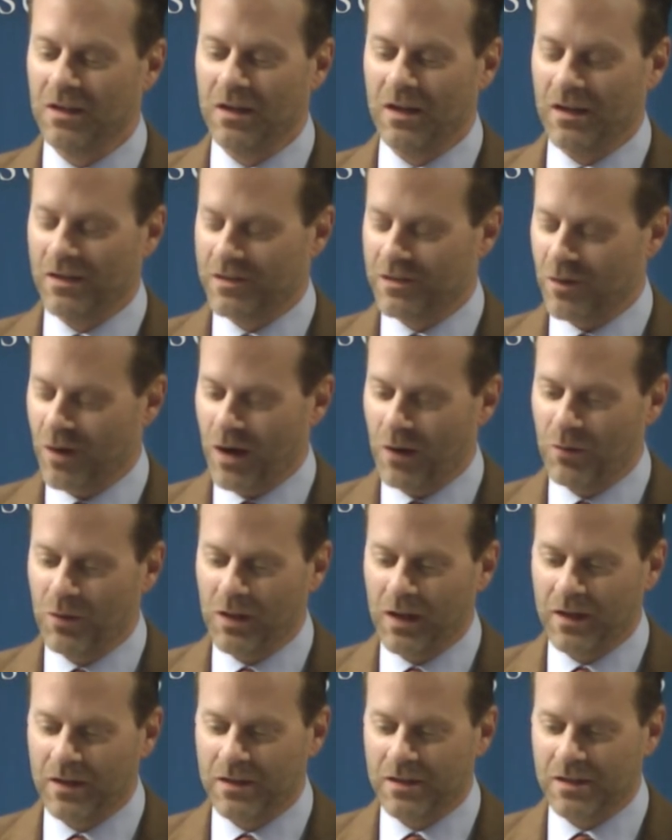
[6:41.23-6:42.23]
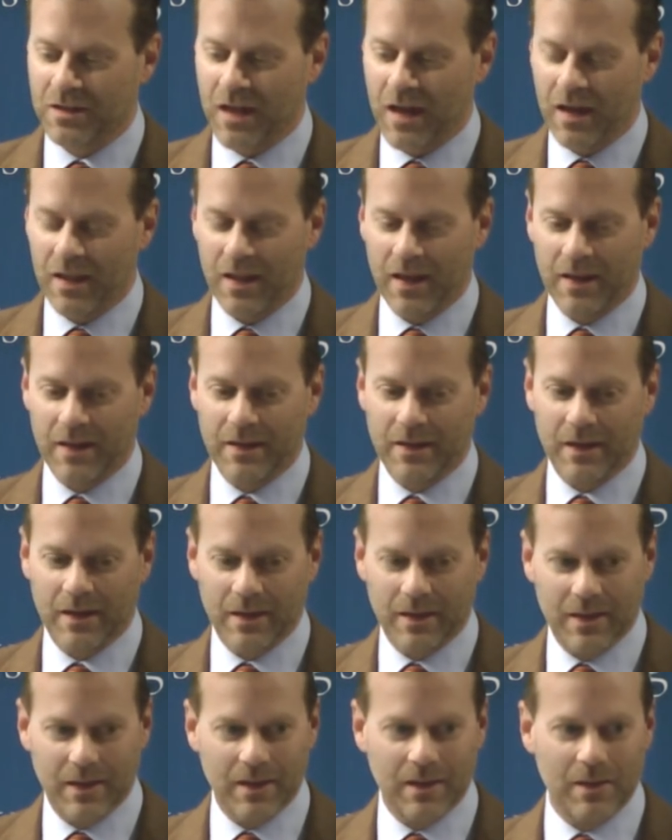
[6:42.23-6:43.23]
And so I would like to say that
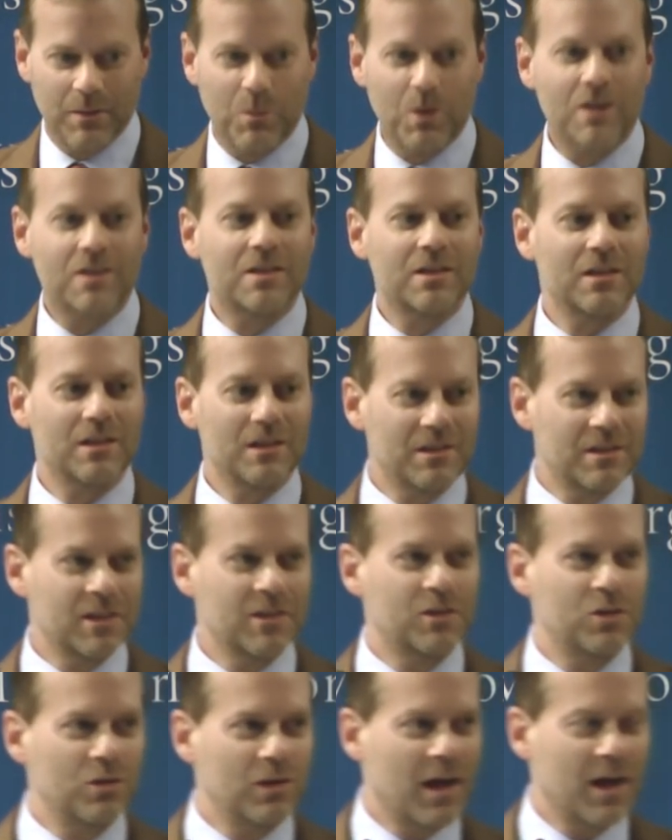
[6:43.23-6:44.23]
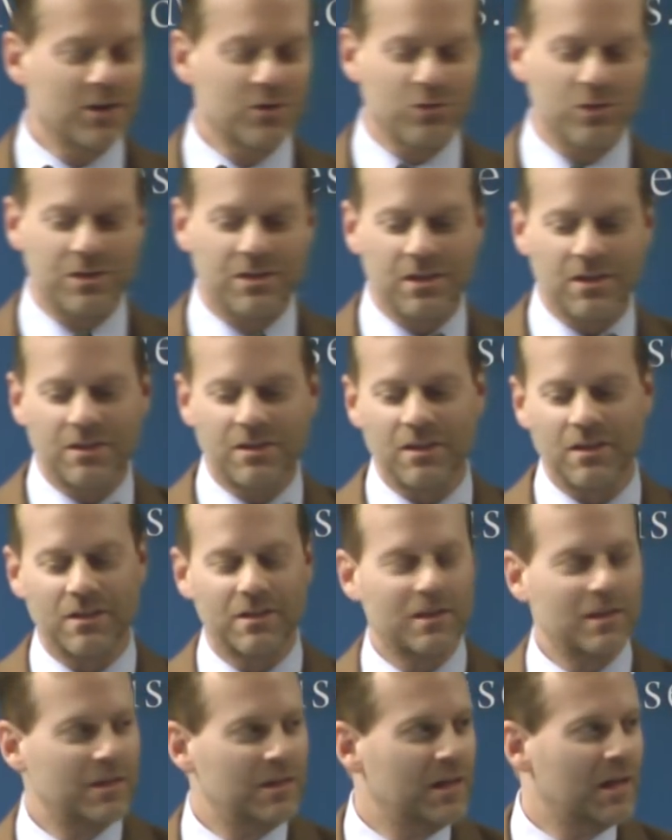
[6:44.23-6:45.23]
uh, the, the Mises Institute has resistance
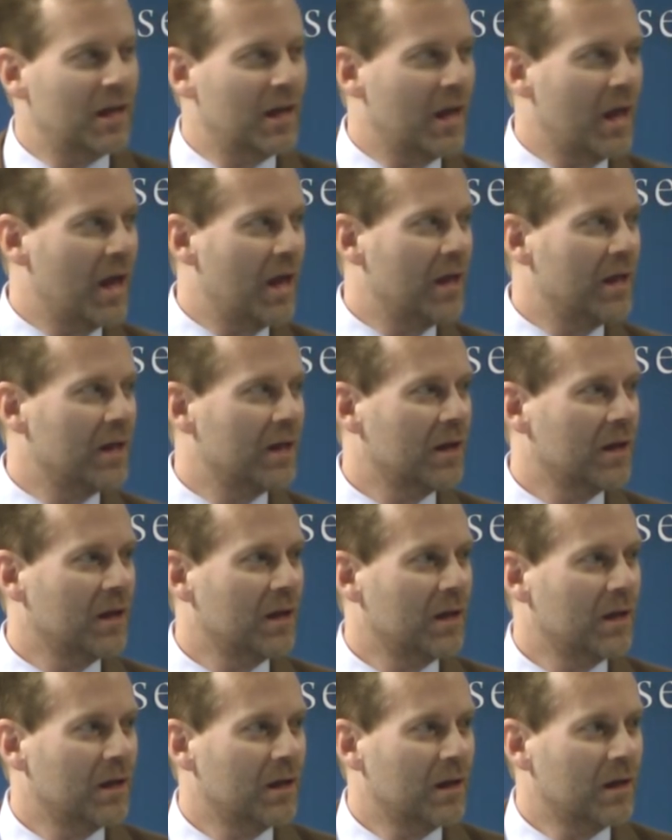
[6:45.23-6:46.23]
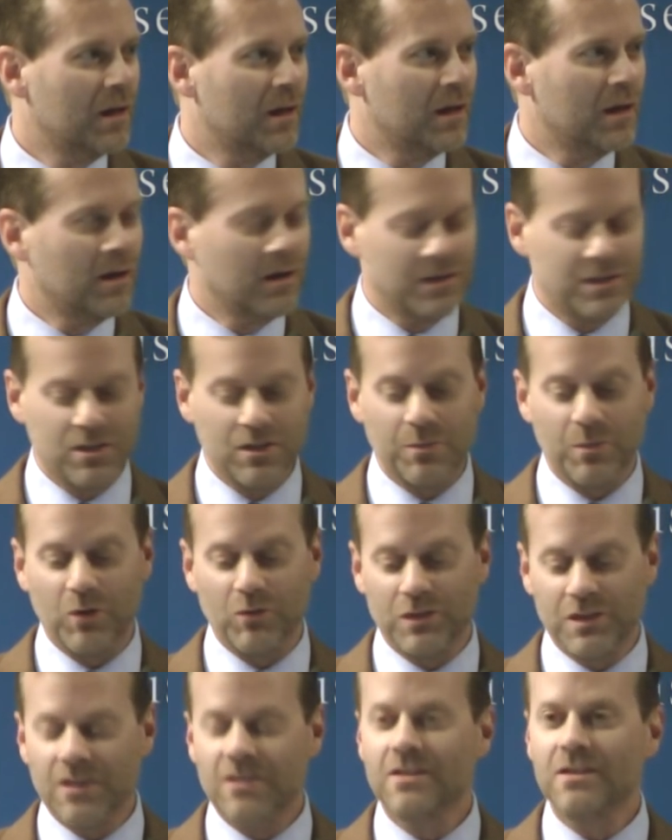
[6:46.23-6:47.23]
to DNA, excuse me,
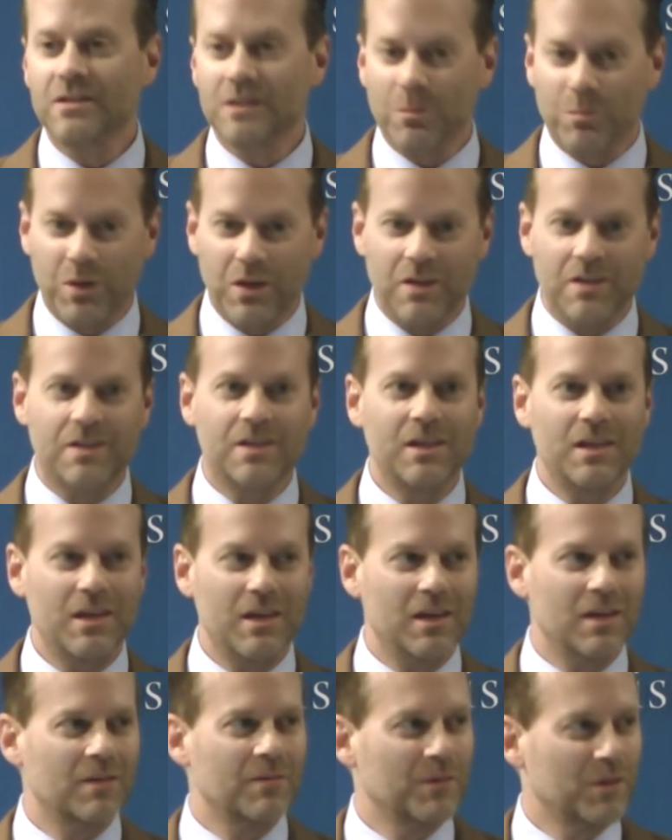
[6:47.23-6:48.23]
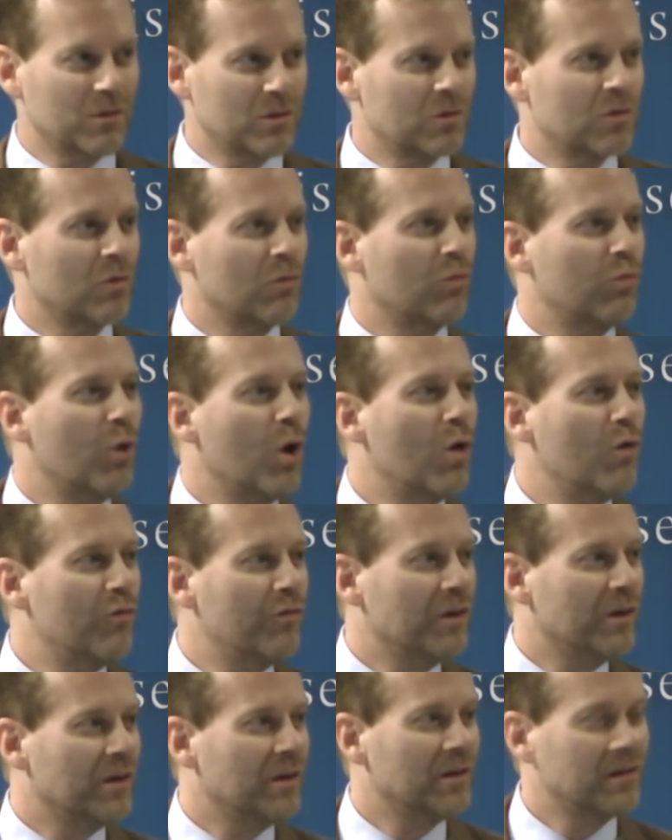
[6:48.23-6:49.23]
resistance to PC
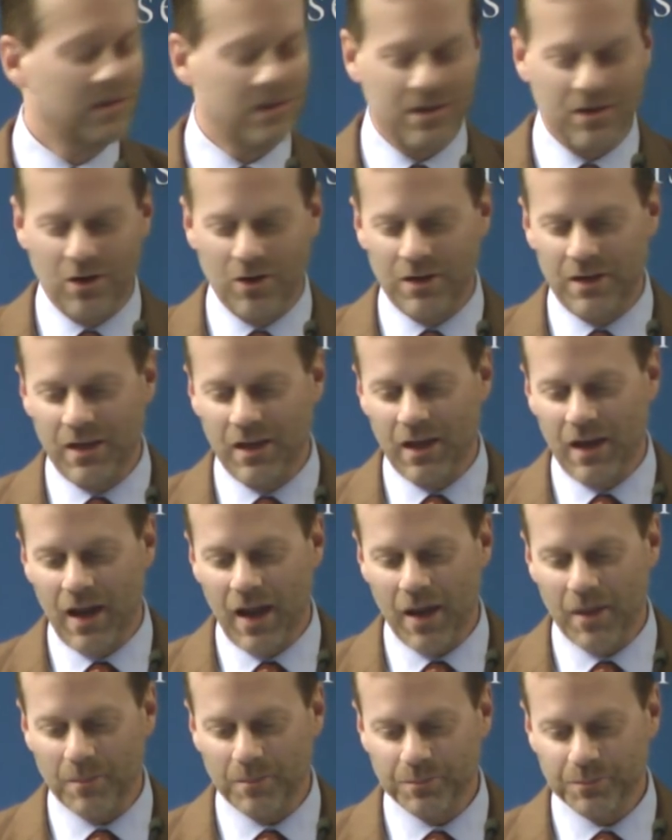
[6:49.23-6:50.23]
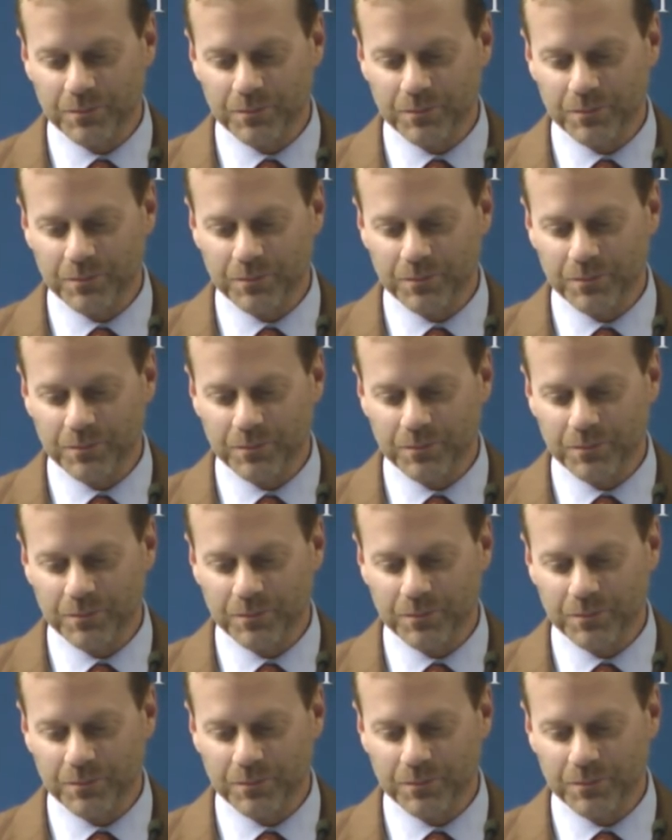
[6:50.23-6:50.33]
woven in our DNA.